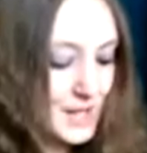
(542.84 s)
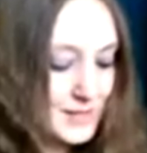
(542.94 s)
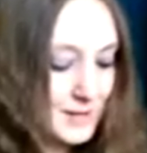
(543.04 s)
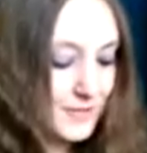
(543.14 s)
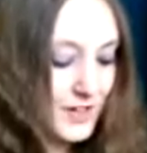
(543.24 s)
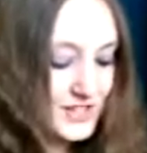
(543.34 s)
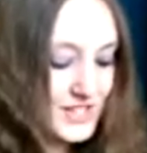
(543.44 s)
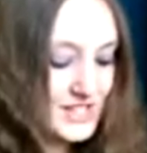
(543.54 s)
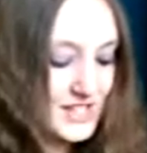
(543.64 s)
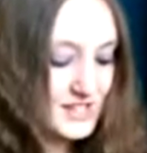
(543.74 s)
obviously comes out
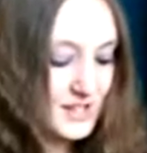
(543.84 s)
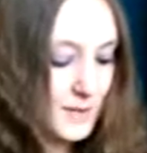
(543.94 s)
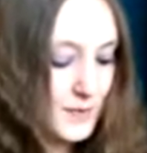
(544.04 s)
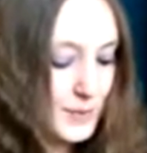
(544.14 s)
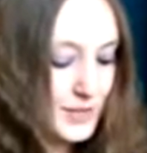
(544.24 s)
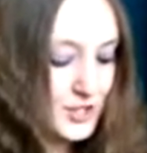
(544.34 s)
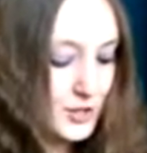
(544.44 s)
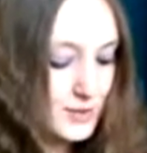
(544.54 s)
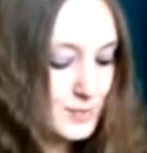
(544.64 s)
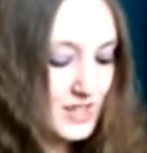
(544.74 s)
first, and he says that the
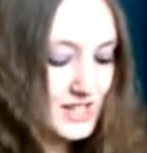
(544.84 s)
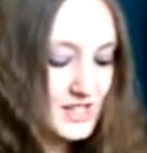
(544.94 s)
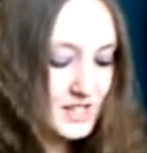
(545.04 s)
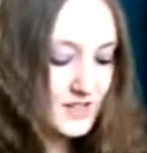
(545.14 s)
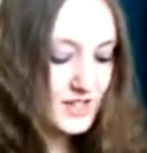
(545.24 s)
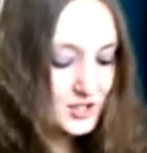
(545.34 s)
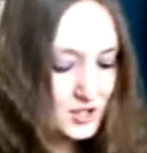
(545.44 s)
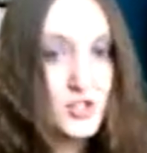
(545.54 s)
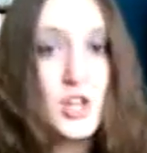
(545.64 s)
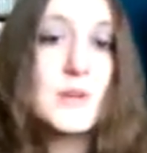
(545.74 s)
Big Show is pathetic and
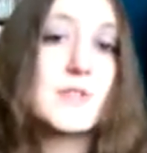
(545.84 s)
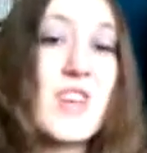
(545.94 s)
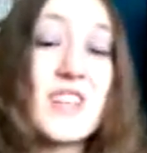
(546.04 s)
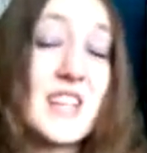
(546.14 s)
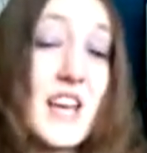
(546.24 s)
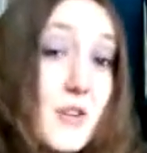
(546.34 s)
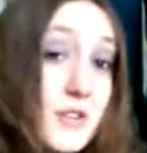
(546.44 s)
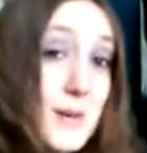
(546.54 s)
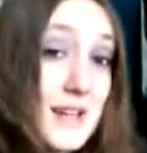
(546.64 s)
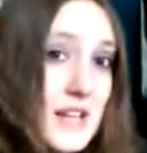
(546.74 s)
that he shouldn't show his face
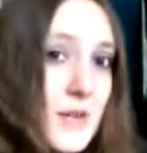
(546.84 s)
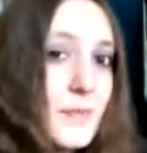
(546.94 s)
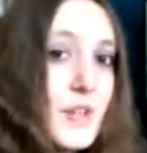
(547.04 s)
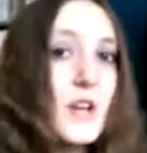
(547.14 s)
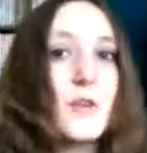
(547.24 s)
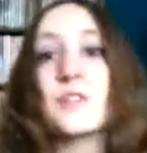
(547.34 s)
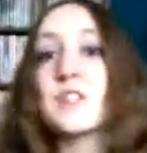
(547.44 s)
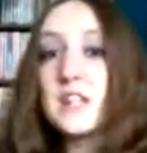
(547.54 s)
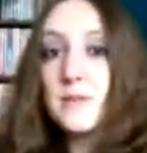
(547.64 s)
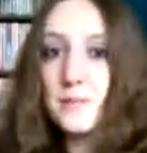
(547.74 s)
again on SmackDown,
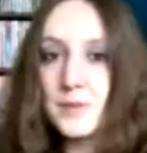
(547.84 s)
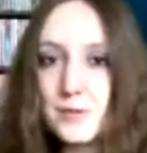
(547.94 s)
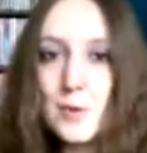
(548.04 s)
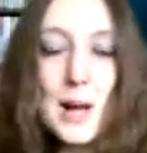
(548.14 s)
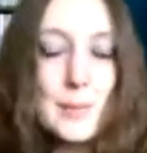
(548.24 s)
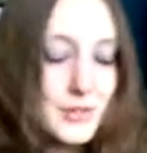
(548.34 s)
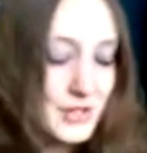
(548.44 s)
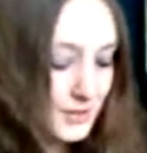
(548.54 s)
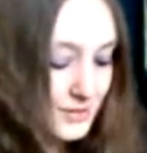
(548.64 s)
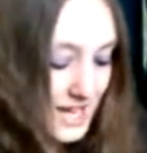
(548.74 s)
obviously because of what
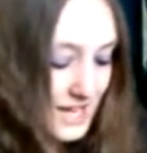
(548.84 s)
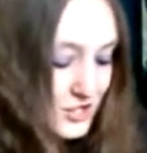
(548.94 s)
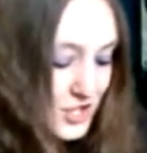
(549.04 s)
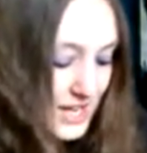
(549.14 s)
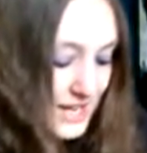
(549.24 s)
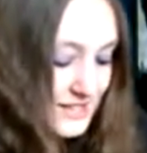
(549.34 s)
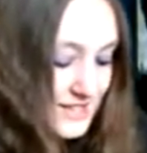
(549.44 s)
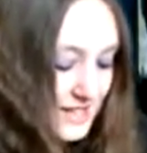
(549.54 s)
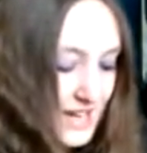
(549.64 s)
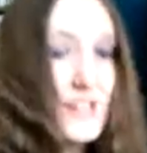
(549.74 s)
happened, you know, to AJ,
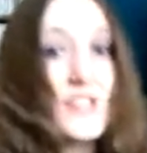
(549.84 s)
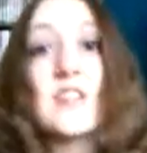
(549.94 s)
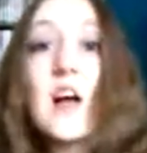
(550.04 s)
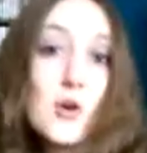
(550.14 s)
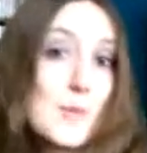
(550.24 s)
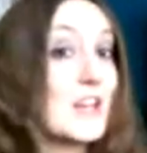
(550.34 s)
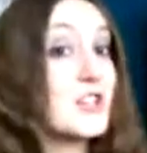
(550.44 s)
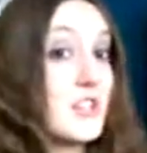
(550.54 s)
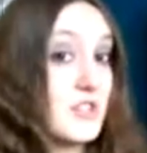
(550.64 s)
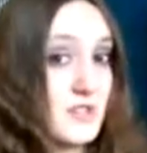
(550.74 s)
and he dedicates his title
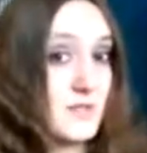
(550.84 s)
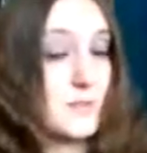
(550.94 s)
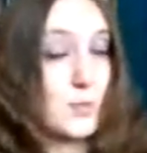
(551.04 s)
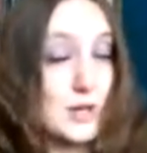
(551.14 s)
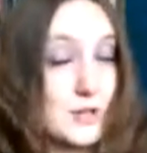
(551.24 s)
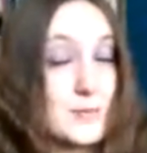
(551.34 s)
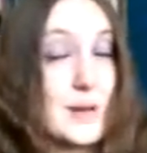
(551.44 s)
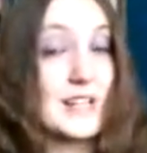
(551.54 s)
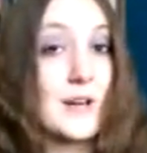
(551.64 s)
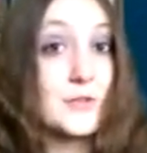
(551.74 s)
match this week
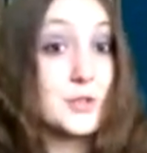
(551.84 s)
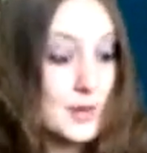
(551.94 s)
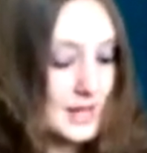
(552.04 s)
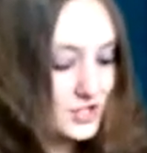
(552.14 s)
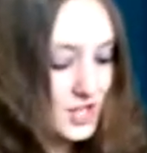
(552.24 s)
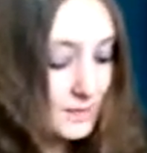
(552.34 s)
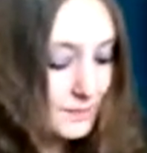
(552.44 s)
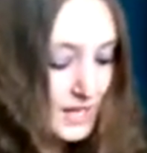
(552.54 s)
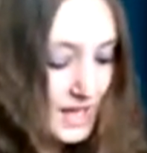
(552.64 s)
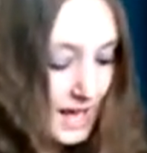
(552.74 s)
on SmackDown to
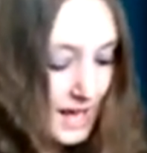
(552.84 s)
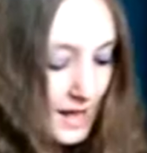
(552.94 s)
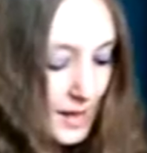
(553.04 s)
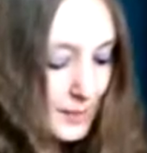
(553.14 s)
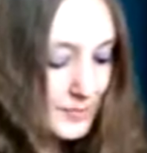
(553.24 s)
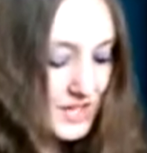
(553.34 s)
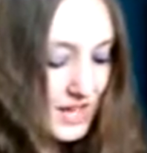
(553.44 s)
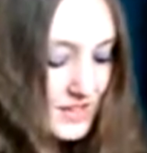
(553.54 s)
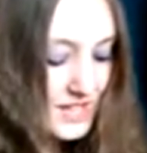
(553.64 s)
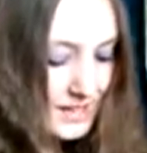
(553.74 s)
AJ.
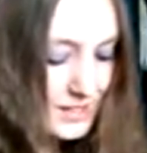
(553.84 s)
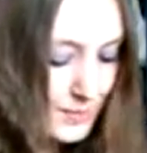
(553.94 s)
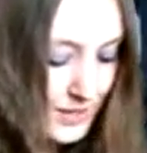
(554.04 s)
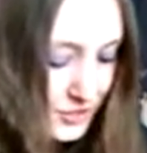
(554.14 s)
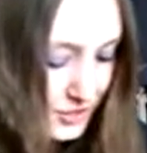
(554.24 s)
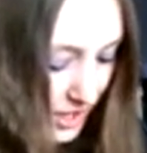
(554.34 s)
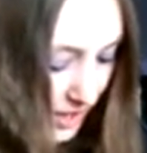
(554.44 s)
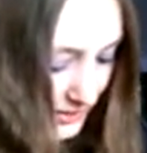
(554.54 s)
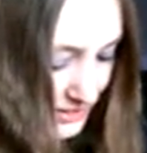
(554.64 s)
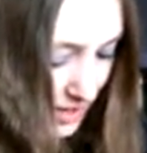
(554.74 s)
So then the tag team match
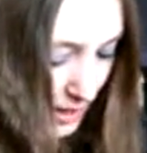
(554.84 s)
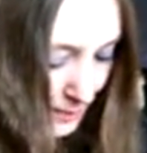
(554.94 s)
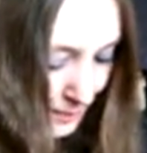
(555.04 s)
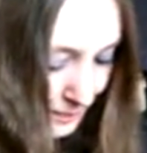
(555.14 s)
starts.